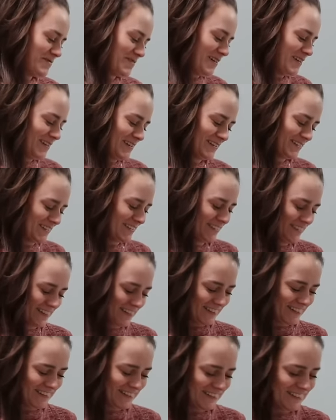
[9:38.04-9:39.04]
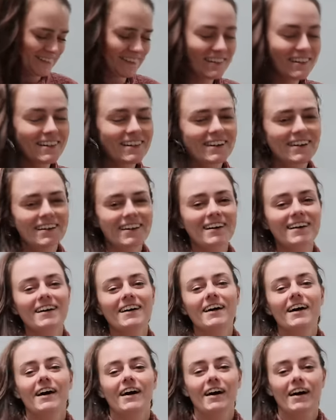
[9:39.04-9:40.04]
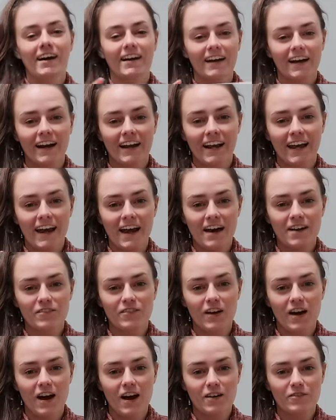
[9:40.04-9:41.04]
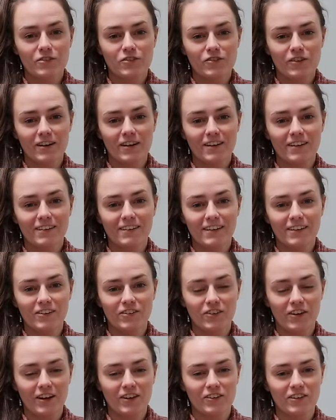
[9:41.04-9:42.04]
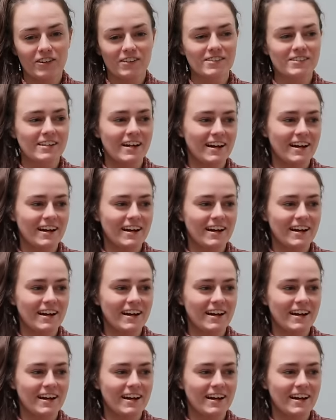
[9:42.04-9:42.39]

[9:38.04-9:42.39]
I didn't do this. All right, I have the Ovidrel injection.